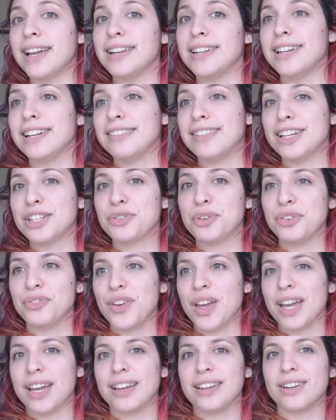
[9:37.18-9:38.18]
a standing electric
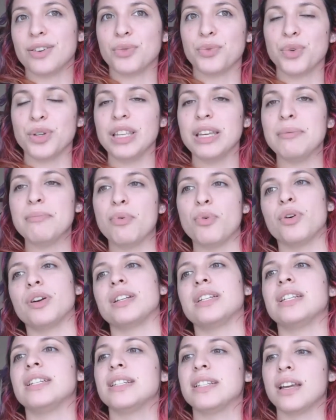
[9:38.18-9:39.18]
fan, really
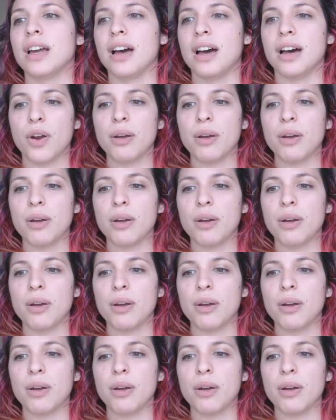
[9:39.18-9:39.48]
important.